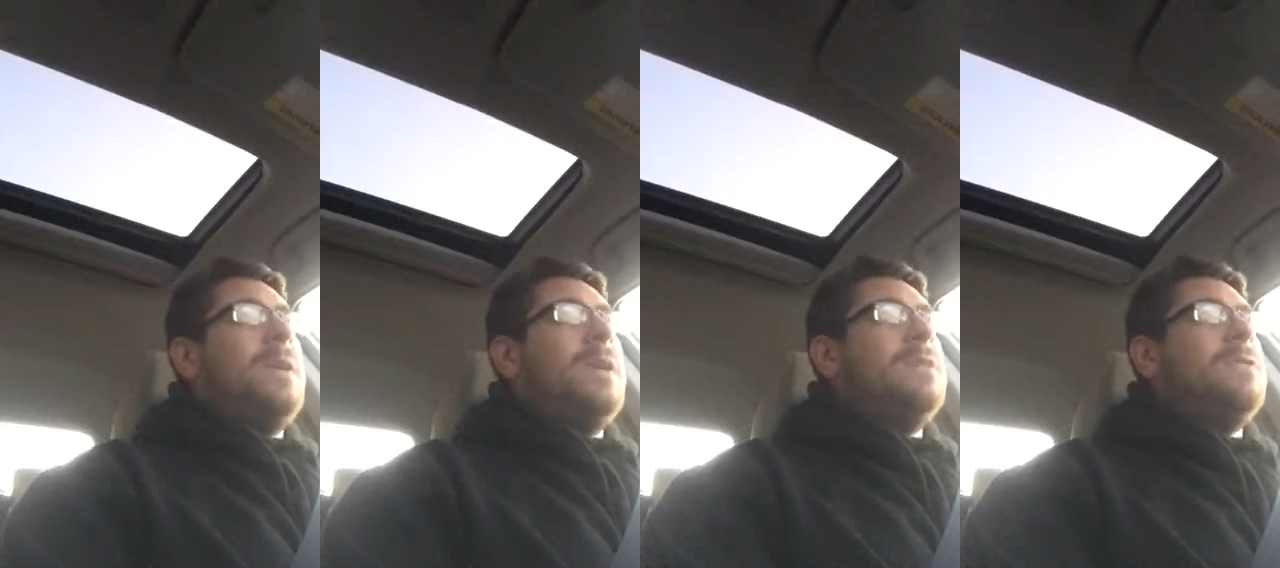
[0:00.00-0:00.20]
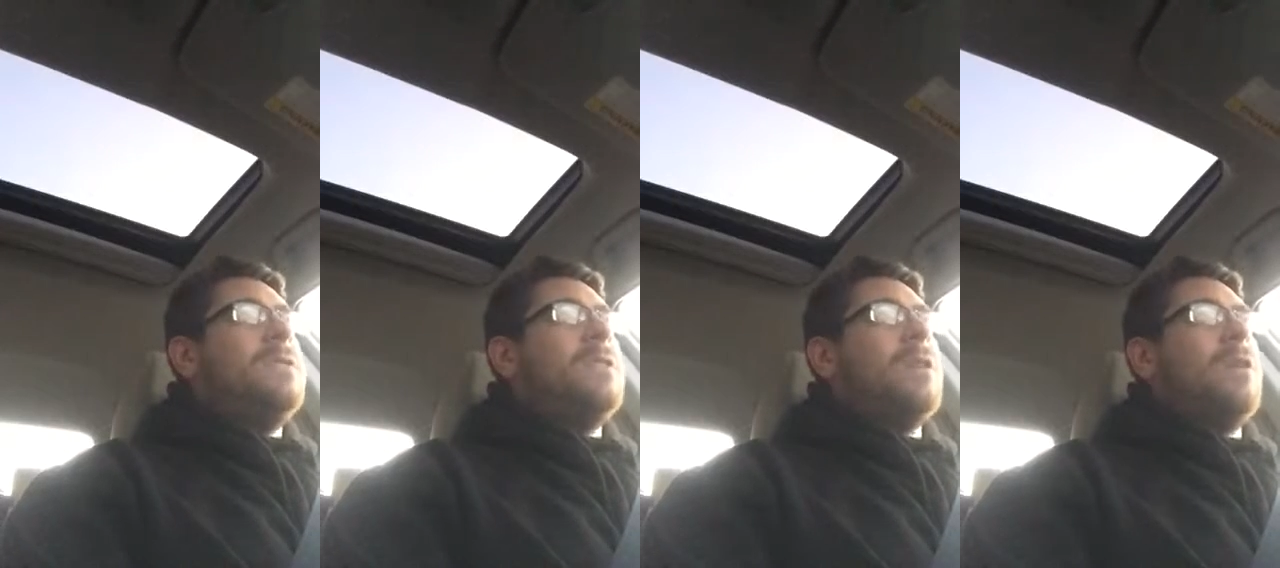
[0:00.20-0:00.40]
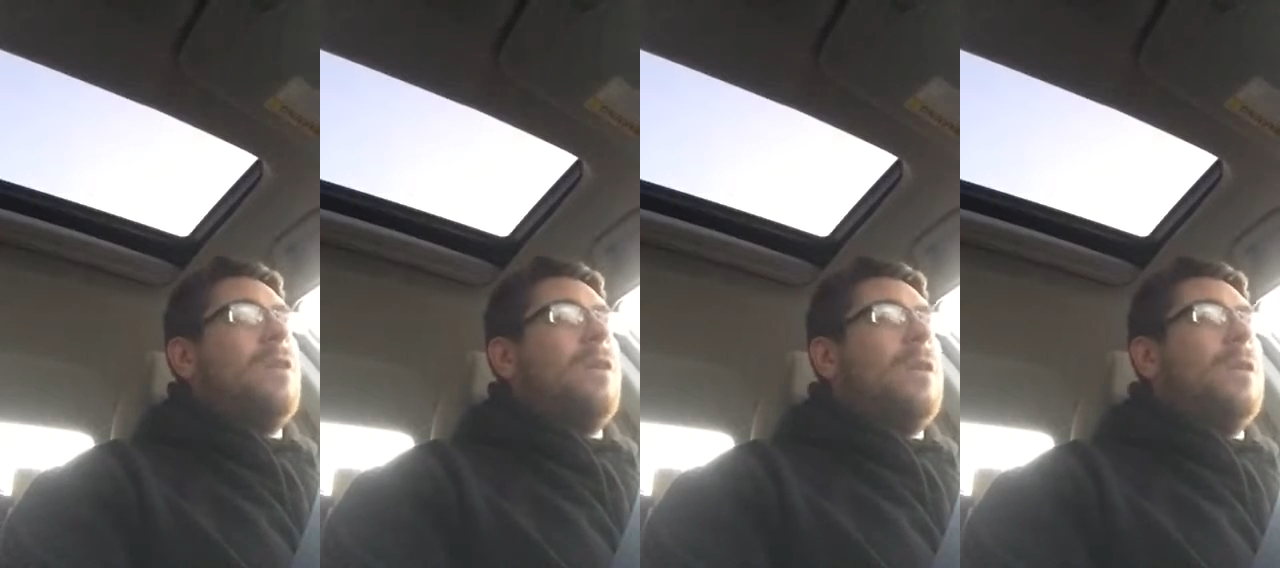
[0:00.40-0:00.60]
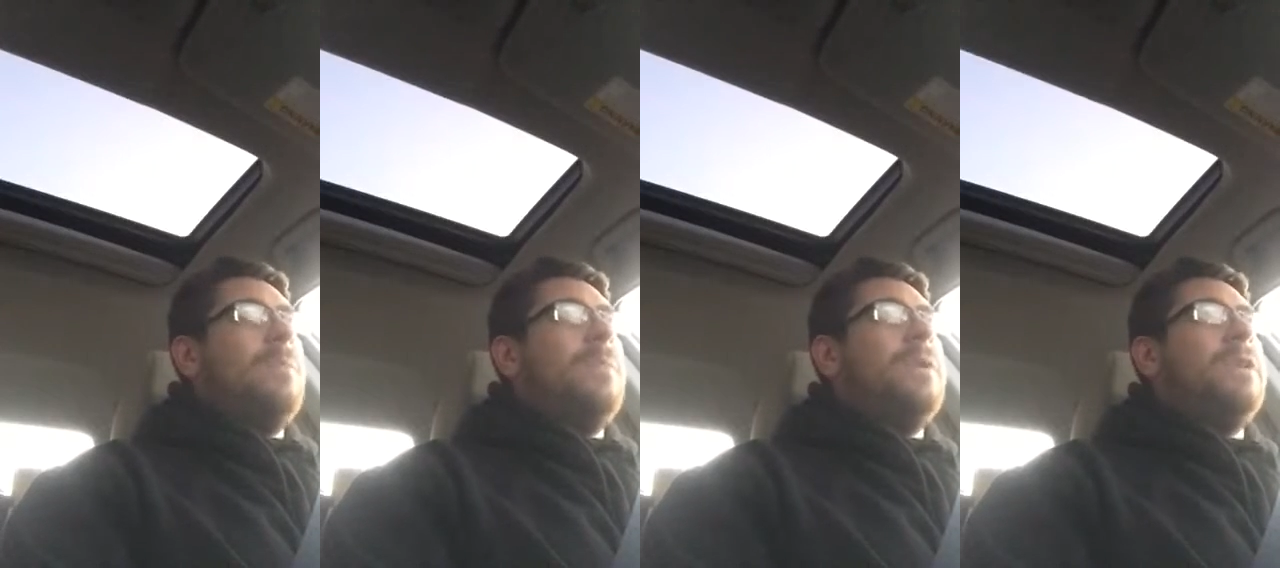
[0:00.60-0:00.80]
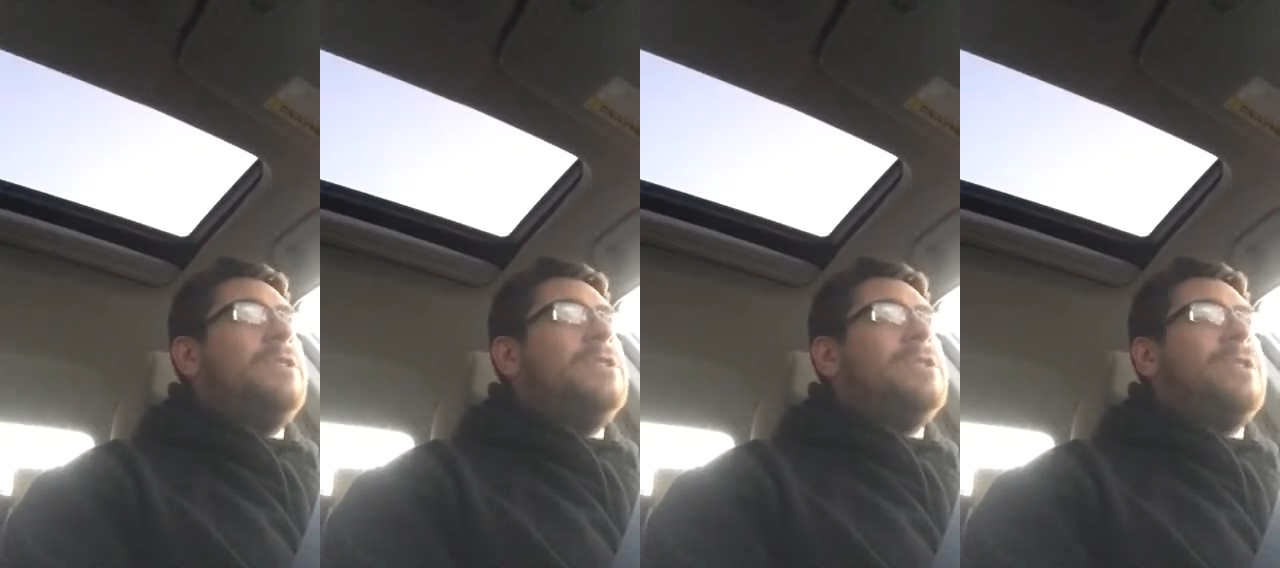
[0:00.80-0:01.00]
piece of
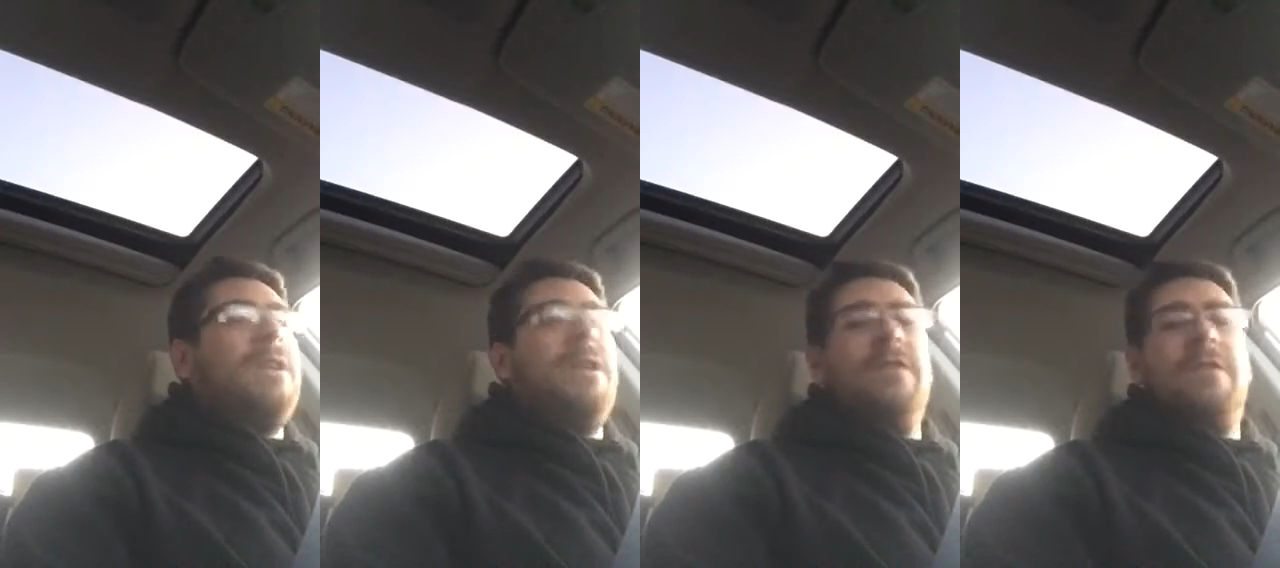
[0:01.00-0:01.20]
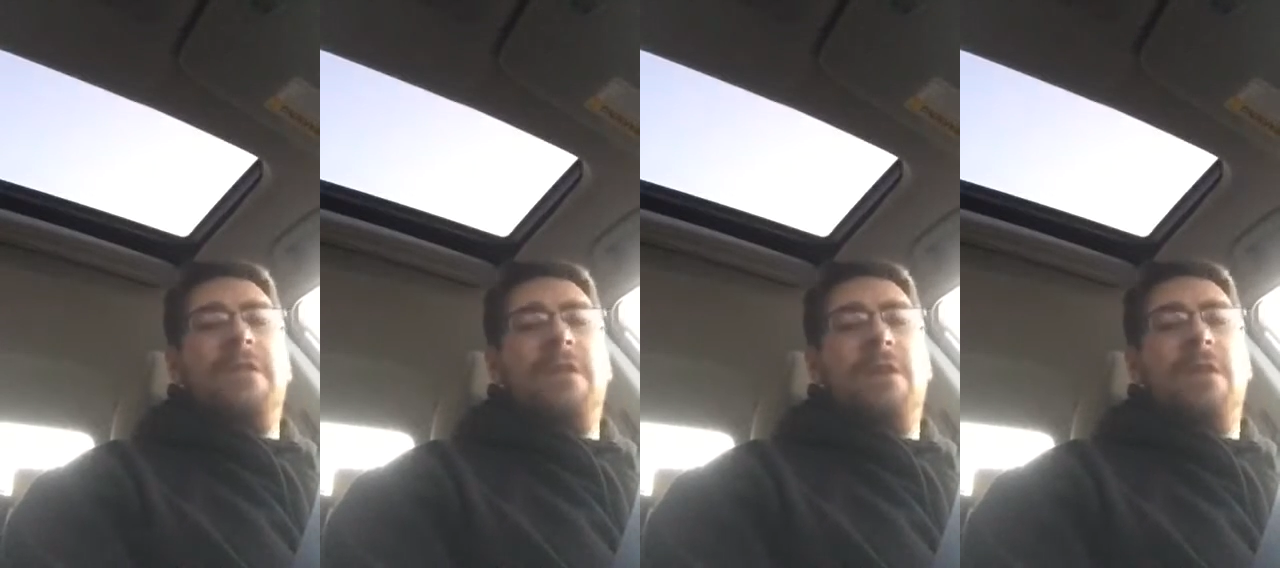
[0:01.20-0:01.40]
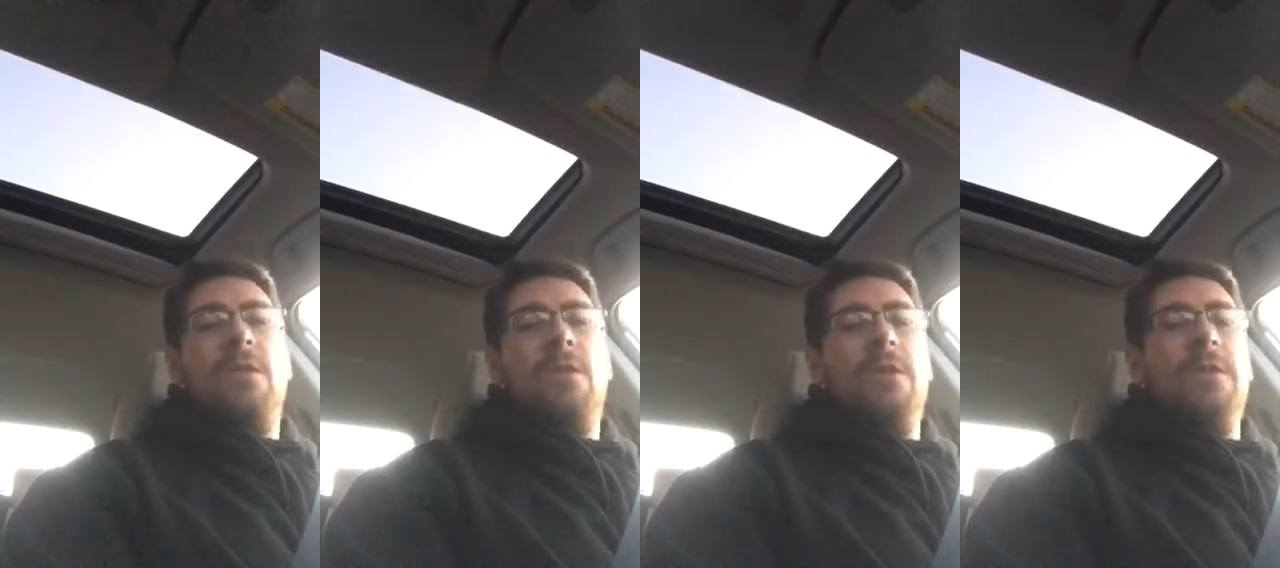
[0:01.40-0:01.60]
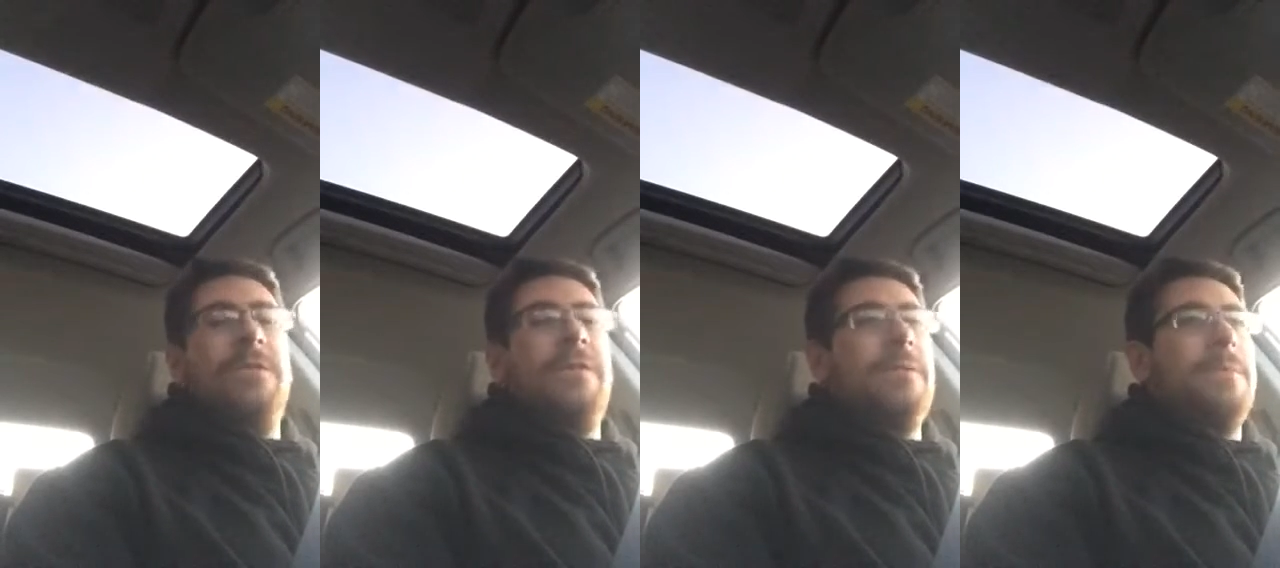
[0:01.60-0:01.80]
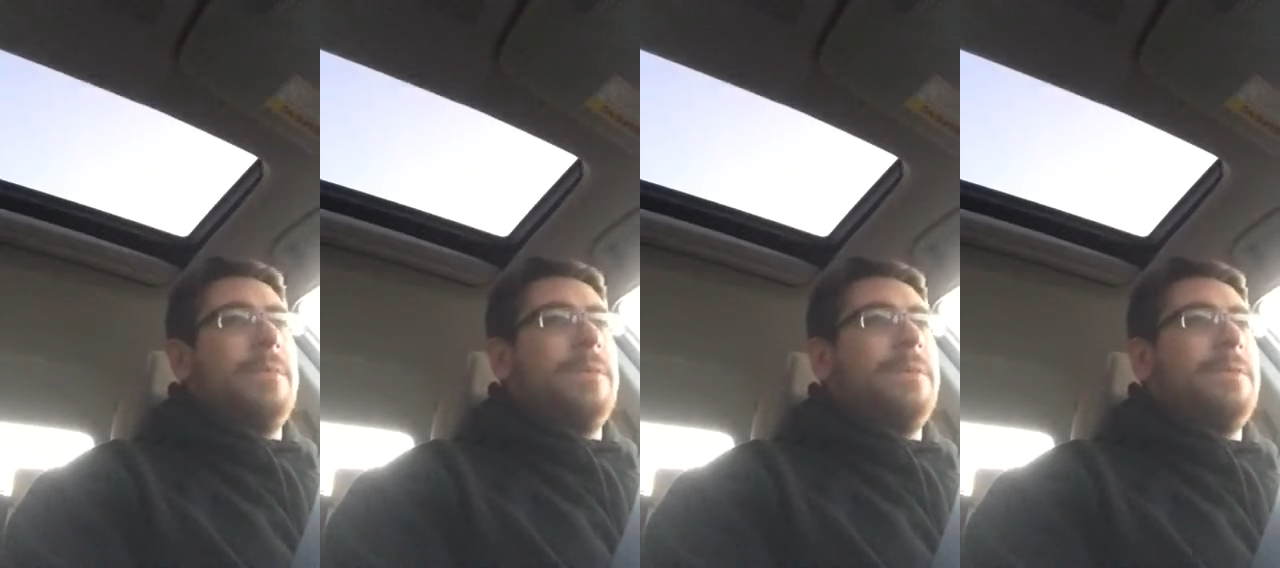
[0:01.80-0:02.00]
garbage Nissan
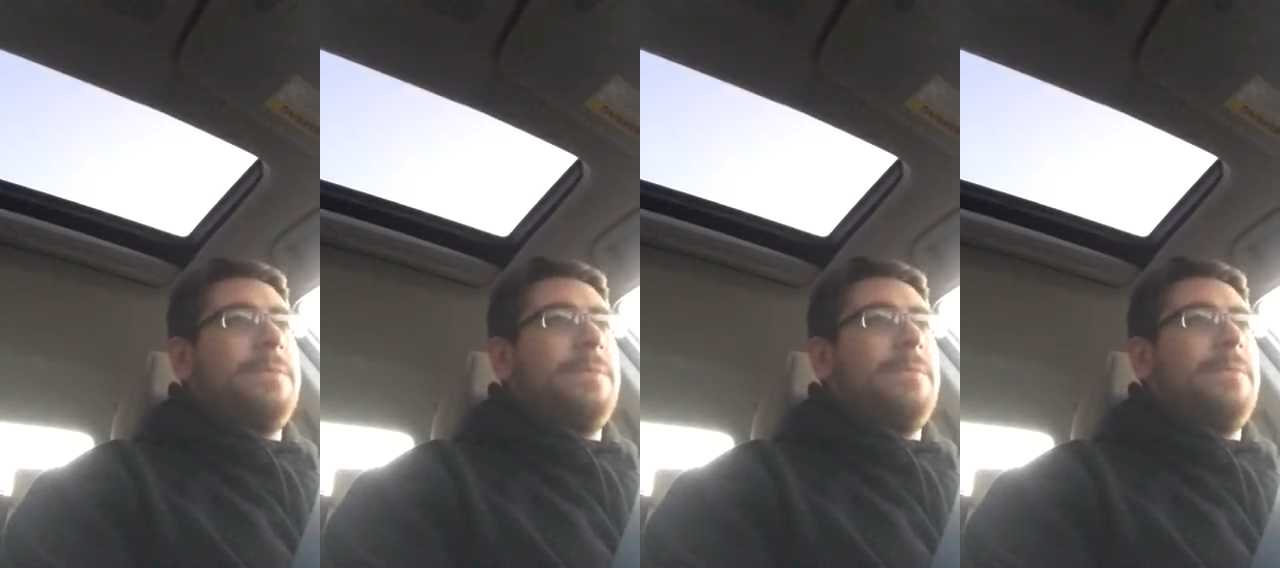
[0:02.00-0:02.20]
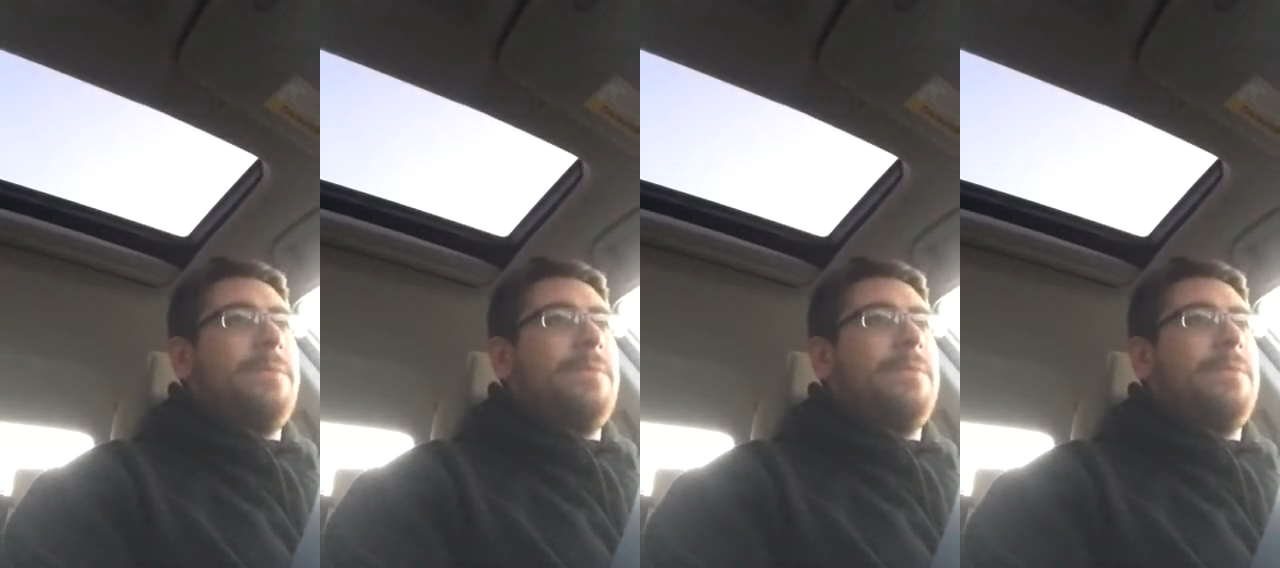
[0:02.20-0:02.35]
Altima.